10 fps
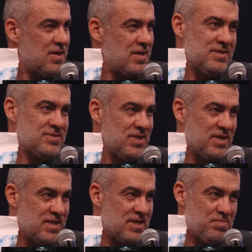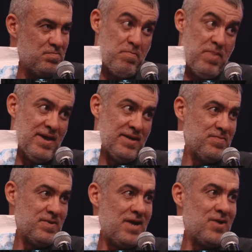it's not that bad,
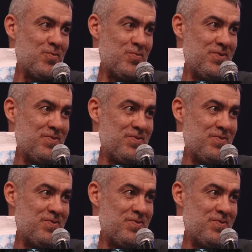but I hope.